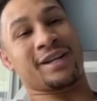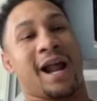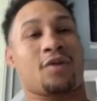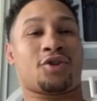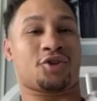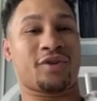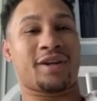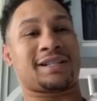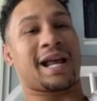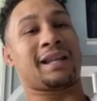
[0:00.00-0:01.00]
not on the street,
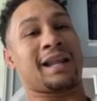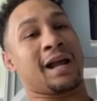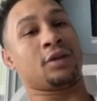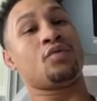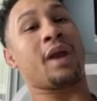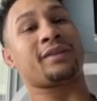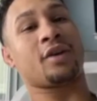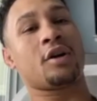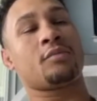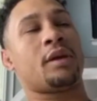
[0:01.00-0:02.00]
because I, I do like to
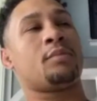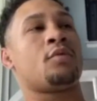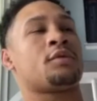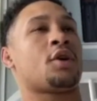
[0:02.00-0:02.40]
hurt people.